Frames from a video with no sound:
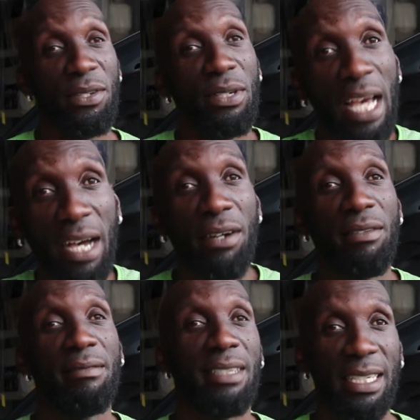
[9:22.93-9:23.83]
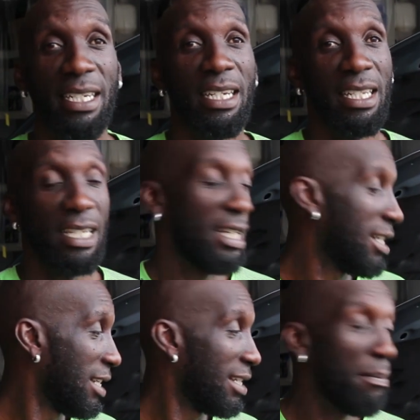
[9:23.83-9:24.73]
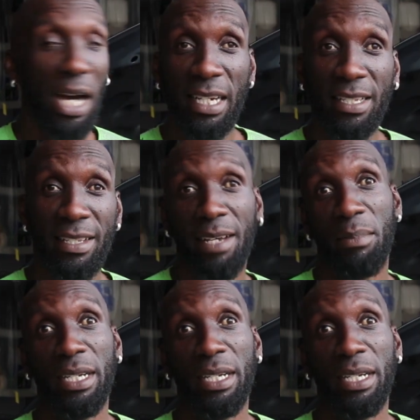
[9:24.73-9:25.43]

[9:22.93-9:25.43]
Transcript: So now the mod is done,